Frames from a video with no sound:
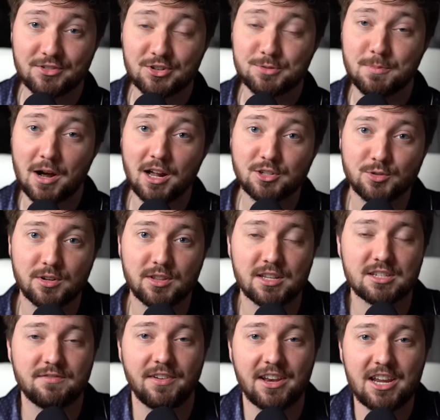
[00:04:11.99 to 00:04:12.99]
for sponsoring
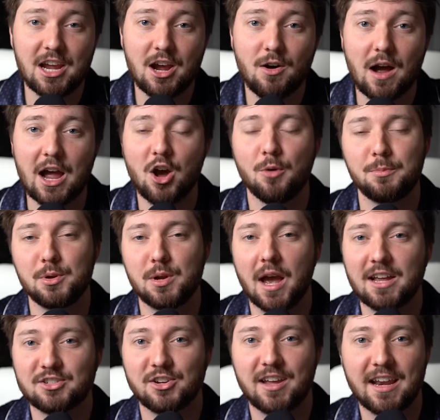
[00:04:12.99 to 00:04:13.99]
this video. I hope you
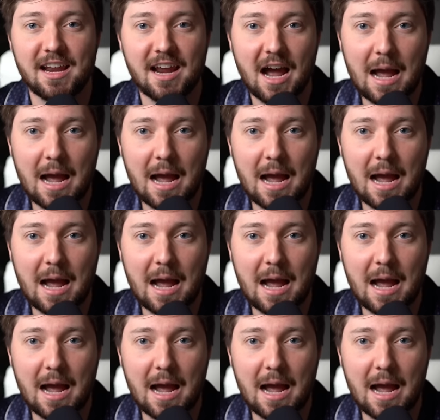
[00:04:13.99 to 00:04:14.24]
guys are getting